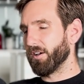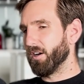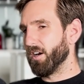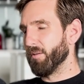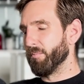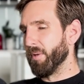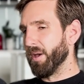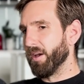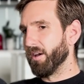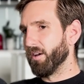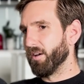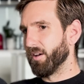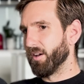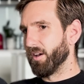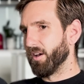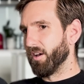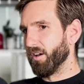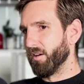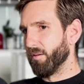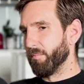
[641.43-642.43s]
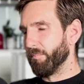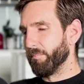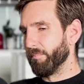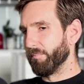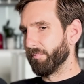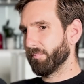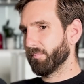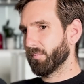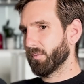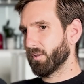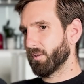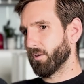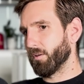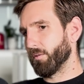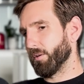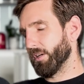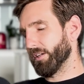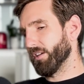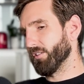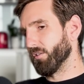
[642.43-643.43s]
met,
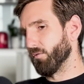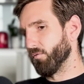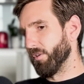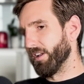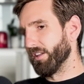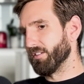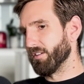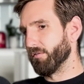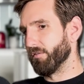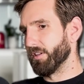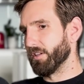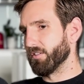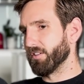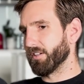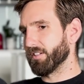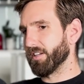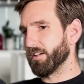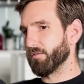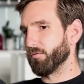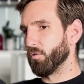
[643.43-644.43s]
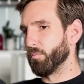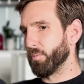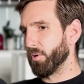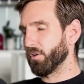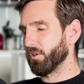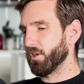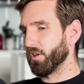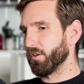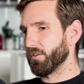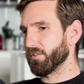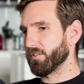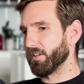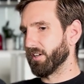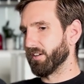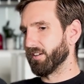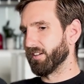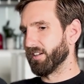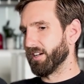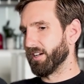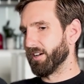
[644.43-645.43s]
I guess, a relatively successful
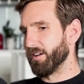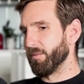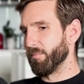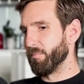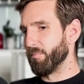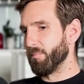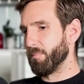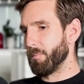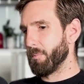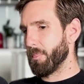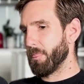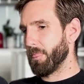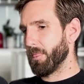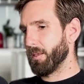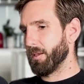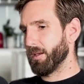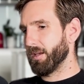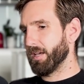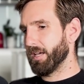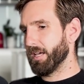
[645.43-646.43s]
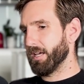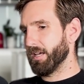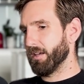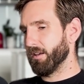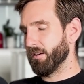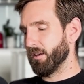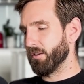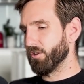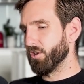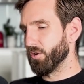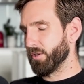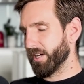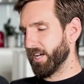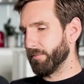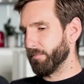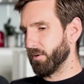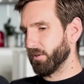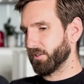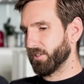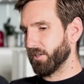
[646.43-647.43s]
podcaster, a
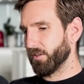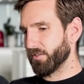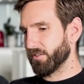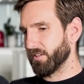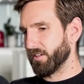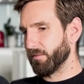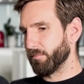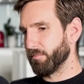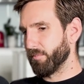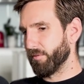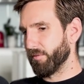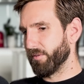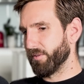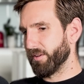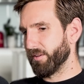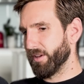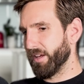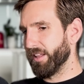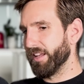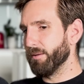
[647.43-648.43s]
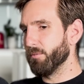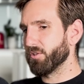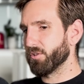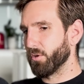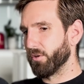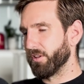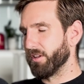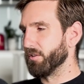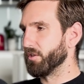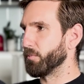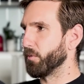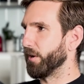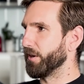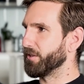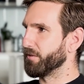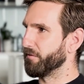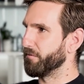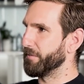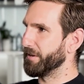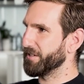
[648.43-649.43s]
UK podcaster, and he was sort of the
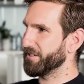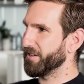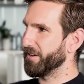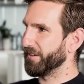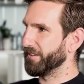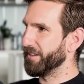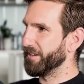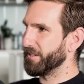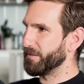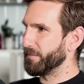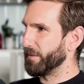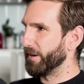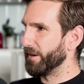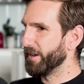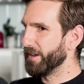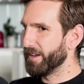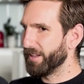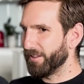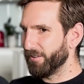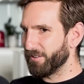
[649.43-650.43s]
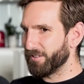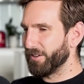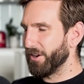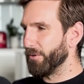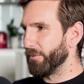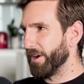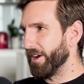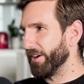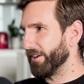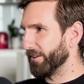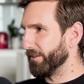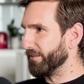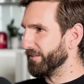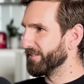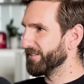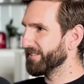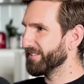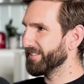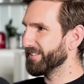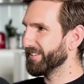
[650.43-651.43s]
inspiration for me starting this. But there is no way I can
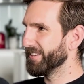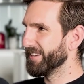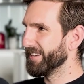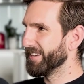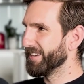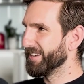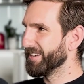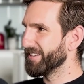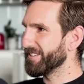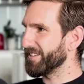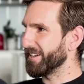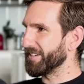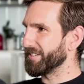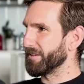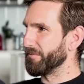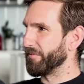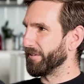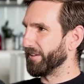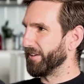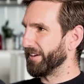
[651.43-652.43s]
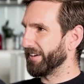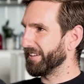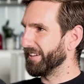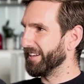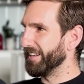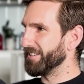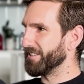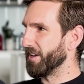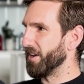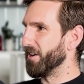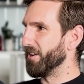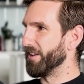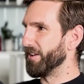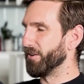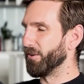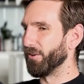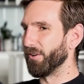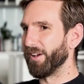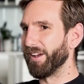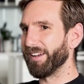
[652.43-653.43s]
say something like Liz Hurley
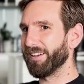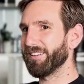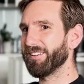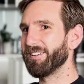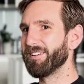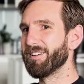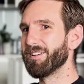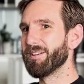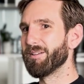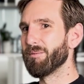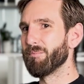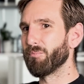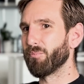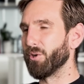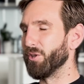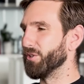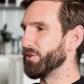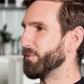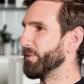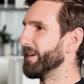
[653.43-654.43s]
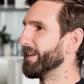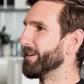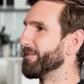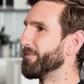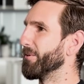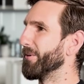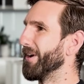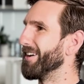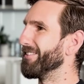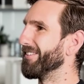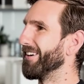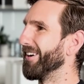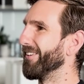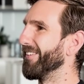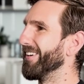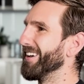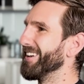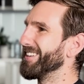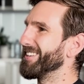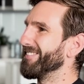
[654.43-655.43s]
or like Prince William or whatever.
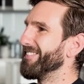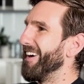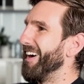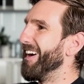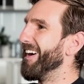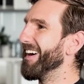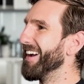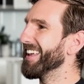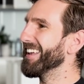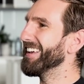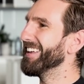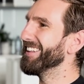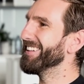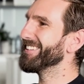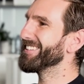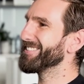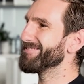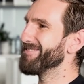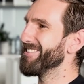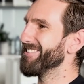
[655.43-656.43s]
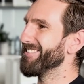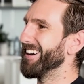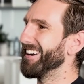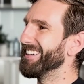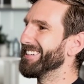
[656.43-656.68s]
Where's my inspiration?